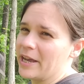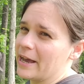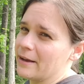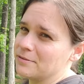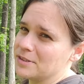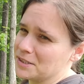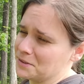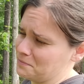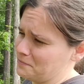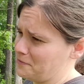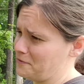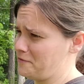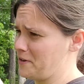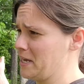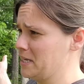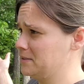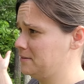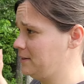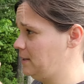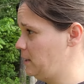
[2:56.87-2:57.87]
they have some
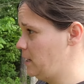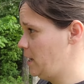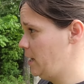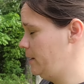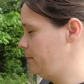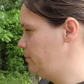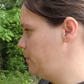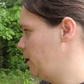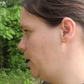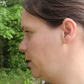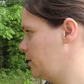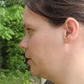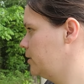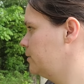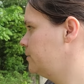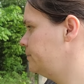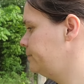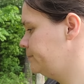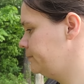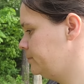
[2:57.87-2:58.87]
fancy name, like
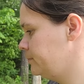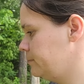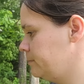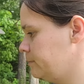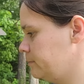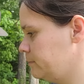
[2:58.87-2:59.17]
yeah.